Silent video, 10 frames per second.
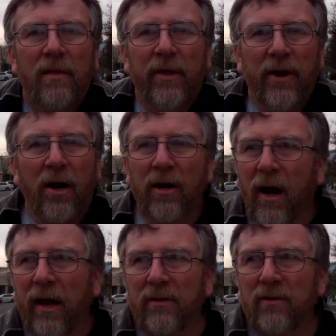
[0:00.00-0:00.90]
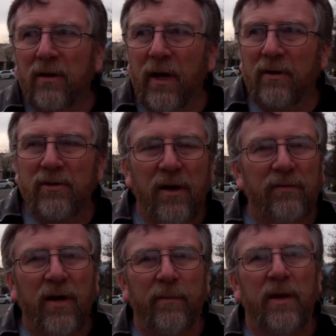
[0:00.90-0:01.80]
the narcotics and
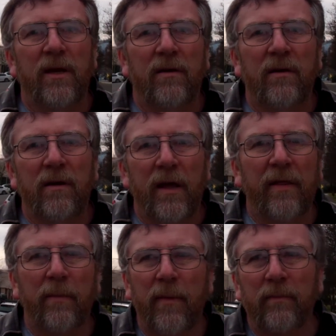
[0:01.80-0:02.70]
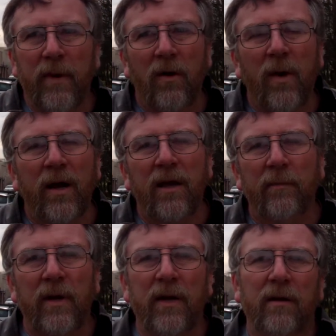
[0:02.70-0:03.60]
stuff coming in and the marijuana
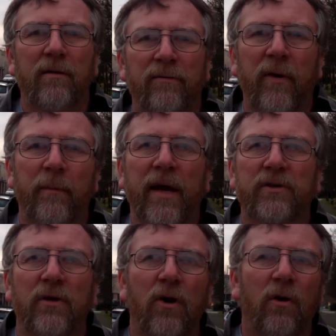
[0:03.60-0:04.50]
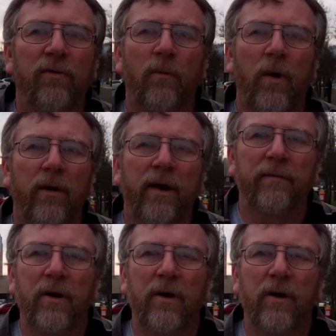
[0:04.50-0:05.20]
coming in from Mexico, from wherever?